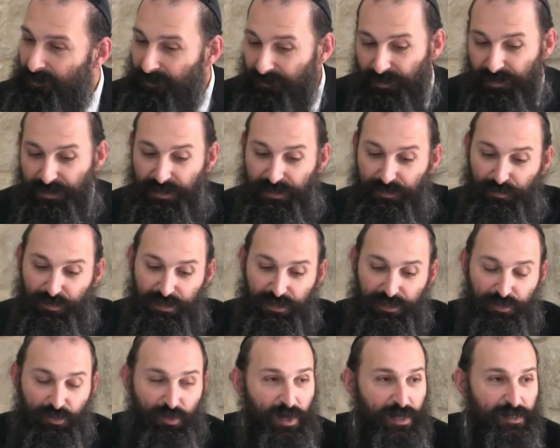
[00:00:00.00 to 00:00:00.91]
This is what
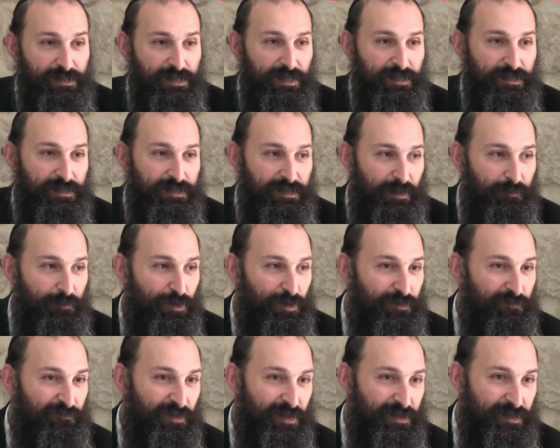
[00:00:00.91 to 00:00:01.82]
the Torah says. This, I'm
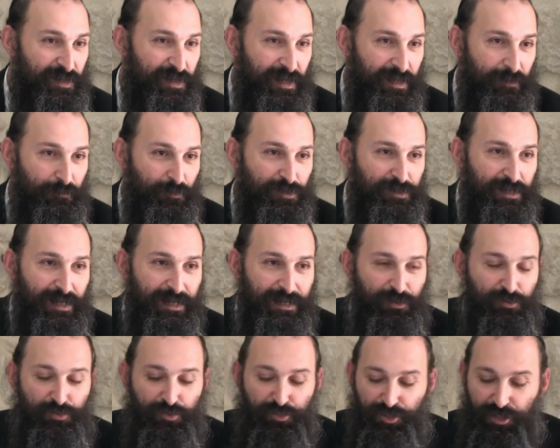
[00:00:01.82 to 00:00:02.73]
not inventing it. I'm not
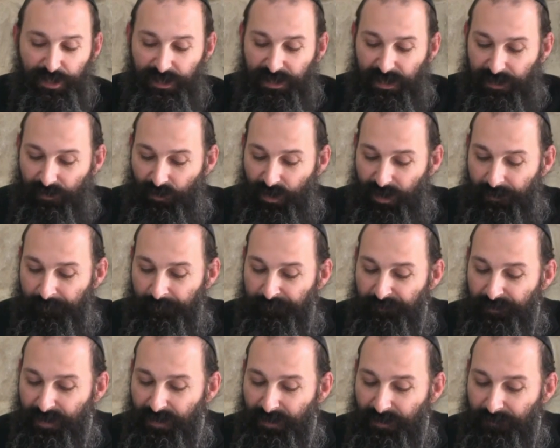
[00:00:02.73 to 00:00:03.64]
telling you to cheat anyone.
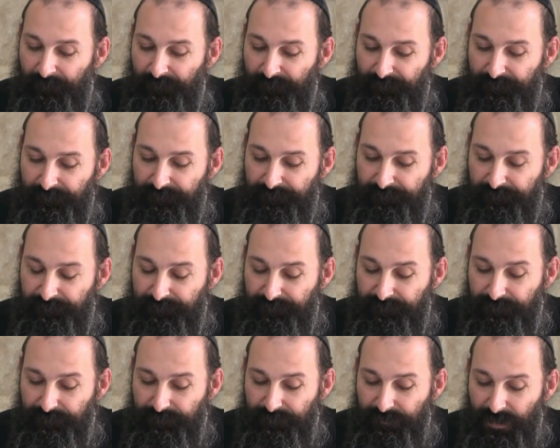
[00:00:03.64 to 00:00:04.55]

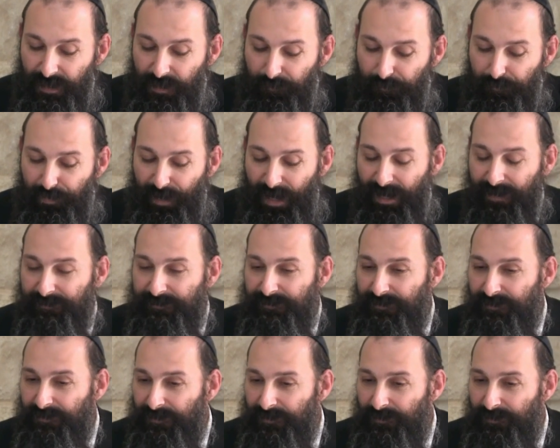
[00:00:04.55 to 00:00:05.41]
But